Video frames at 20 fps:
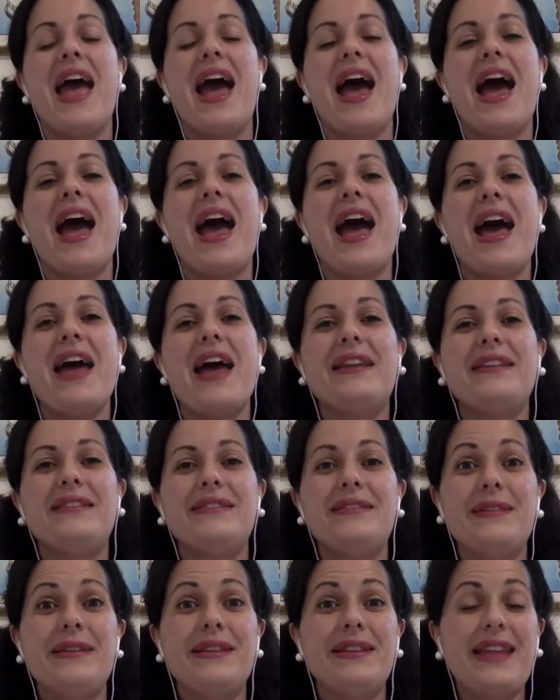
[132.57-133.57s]
And
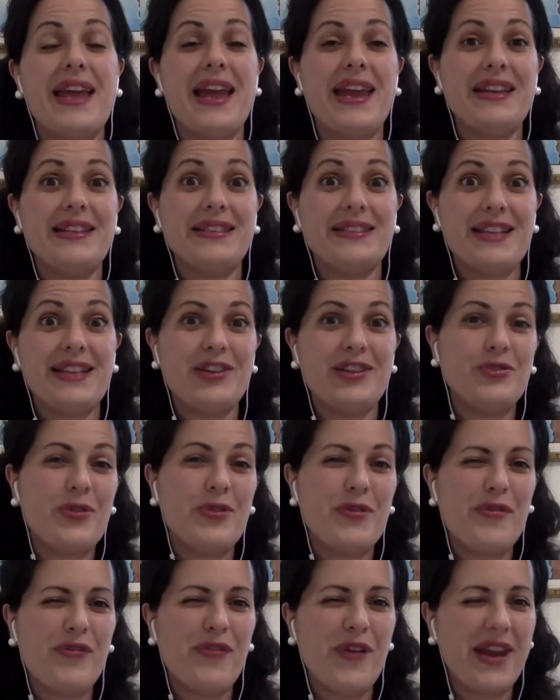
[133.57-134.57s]
then start
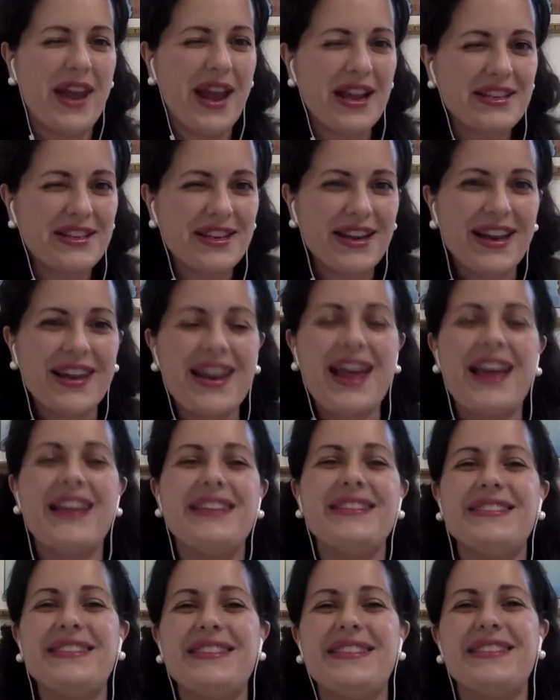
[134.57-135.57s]
doing financial
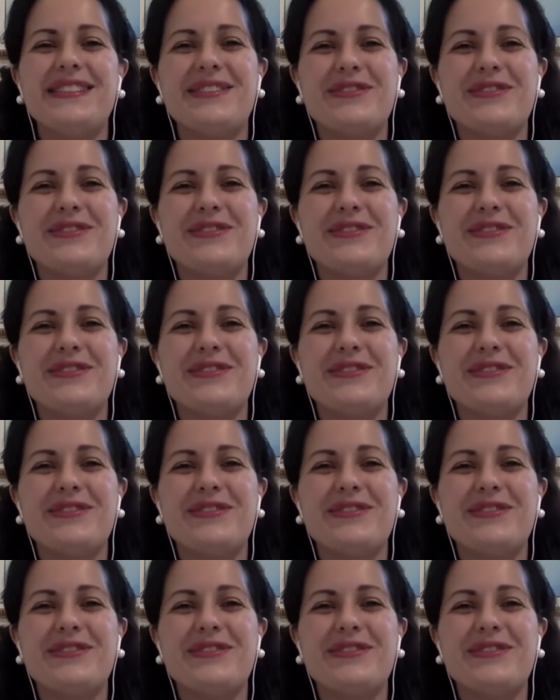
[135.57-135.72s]
analysis